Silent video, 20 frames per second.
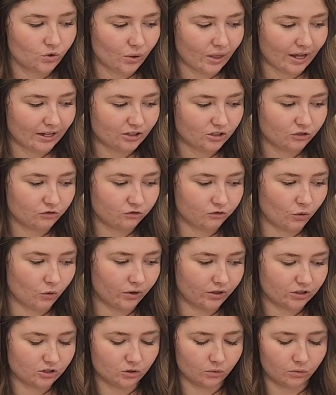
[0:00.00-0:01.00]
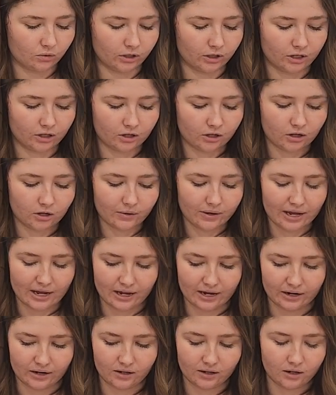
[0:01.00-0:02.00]
So that's 4. So we're going to go
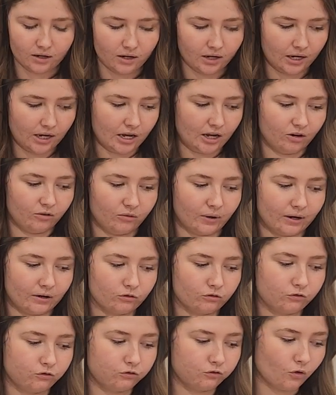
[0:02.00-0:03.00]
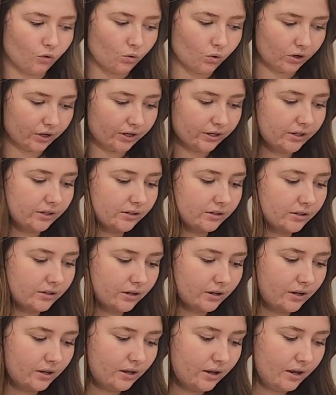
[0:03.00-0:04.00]
ahead and write a 4
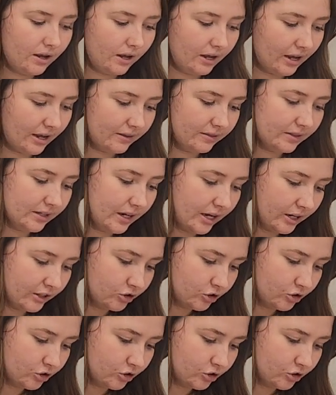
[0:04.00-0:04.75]
in the